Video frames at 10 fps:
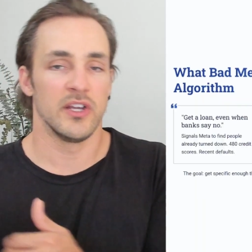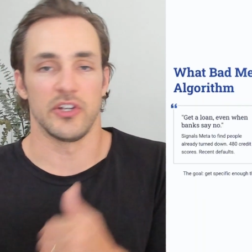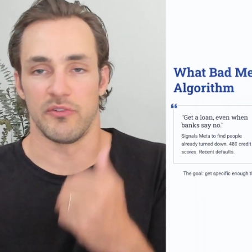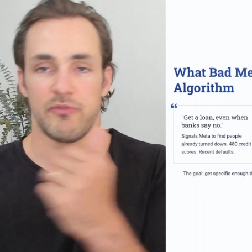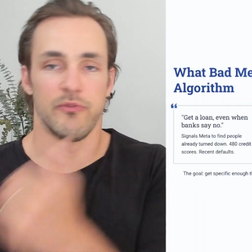
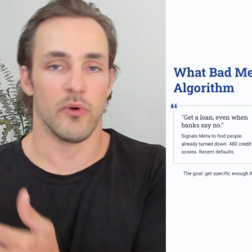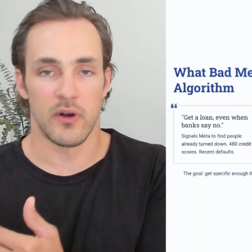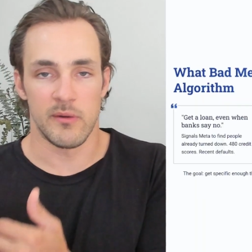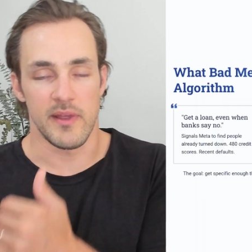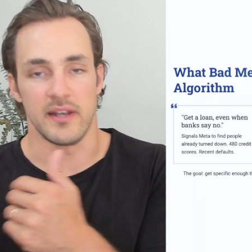your
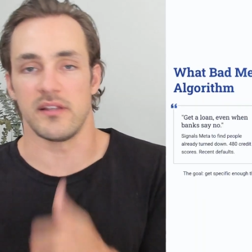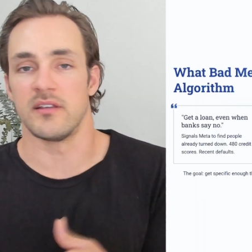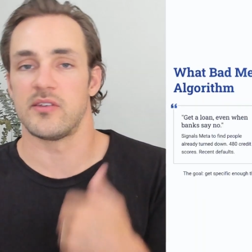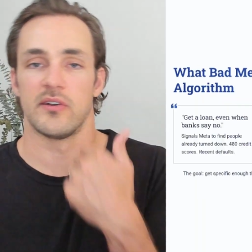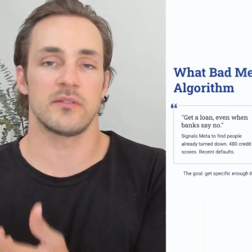form, and
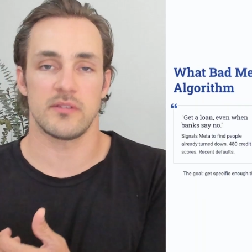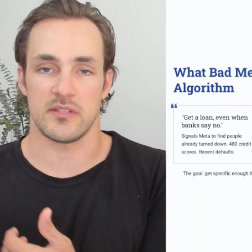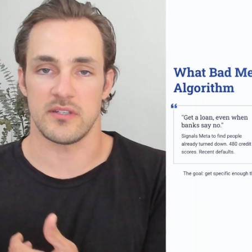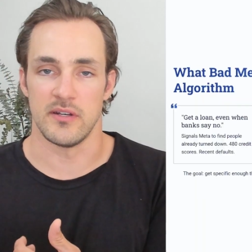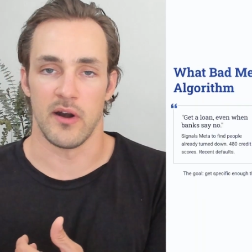into your
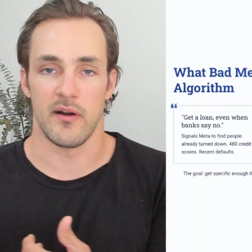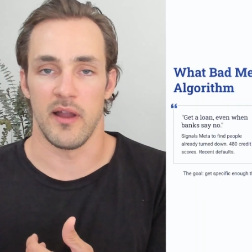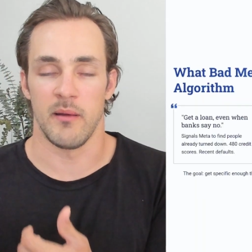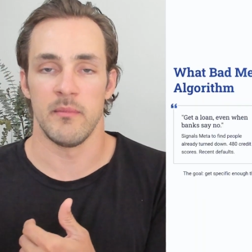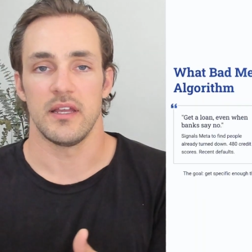CRM